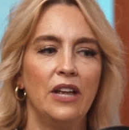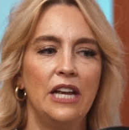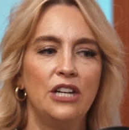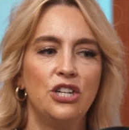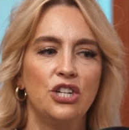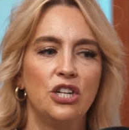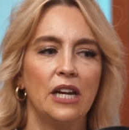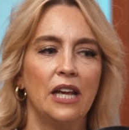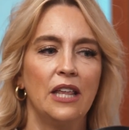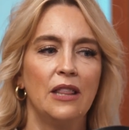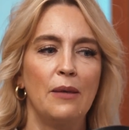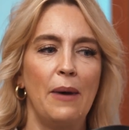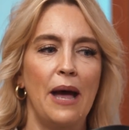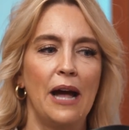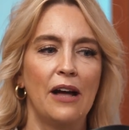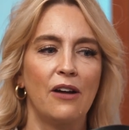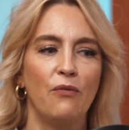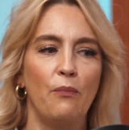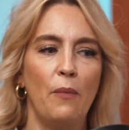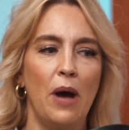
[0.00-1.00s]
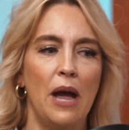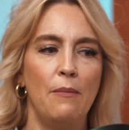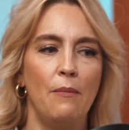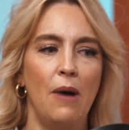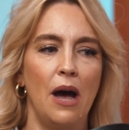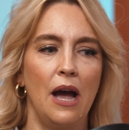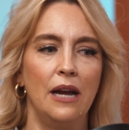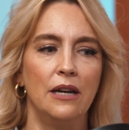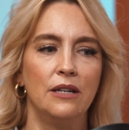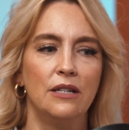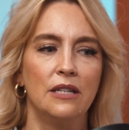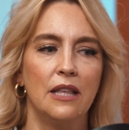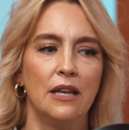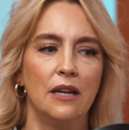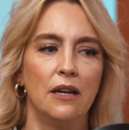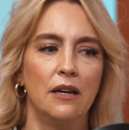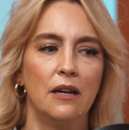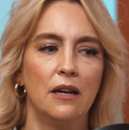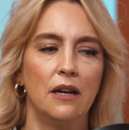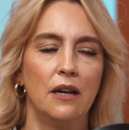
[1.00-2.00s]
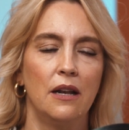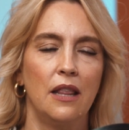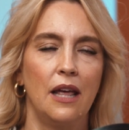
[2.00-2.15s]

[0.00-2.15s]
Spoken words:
itching in the back of my mind that